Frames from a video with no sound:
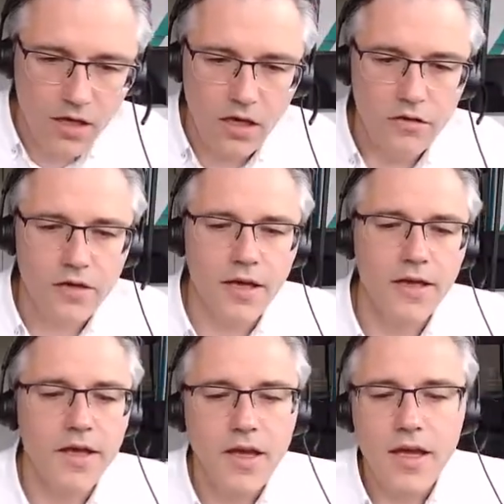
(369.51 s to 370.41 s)
Okay,
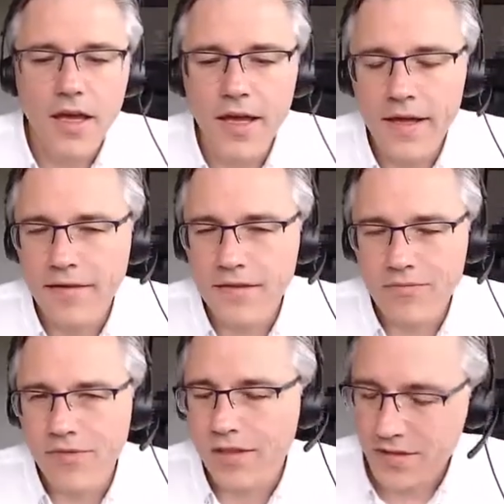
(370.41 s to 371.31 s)
and
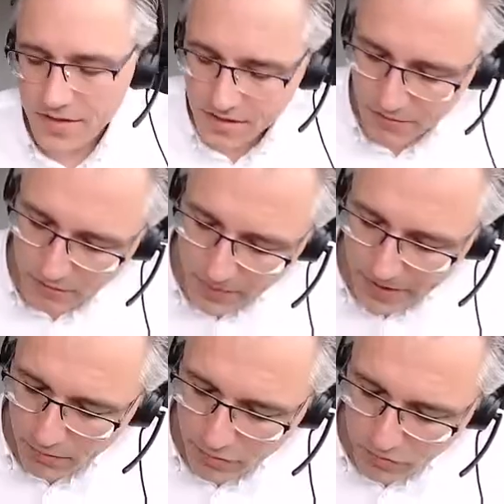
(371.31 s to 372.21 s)
this is all
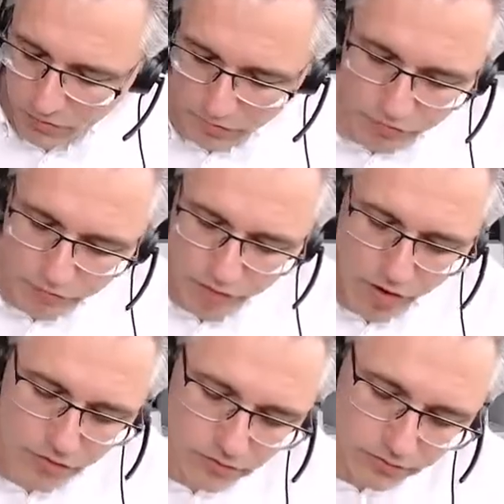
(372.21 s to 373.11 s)
about the
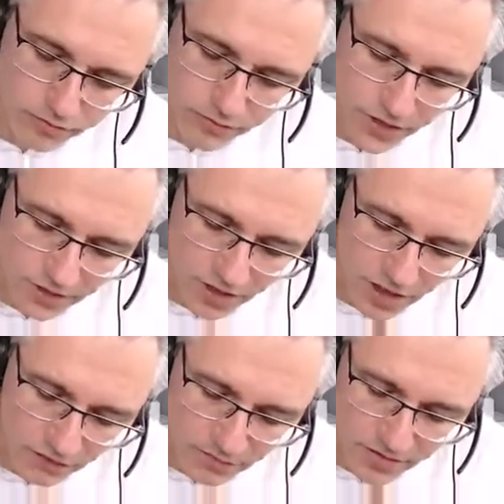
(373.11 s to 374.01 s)
role that
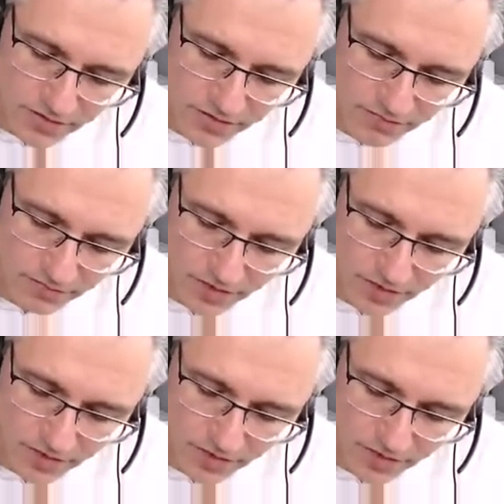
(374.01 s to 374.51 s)
government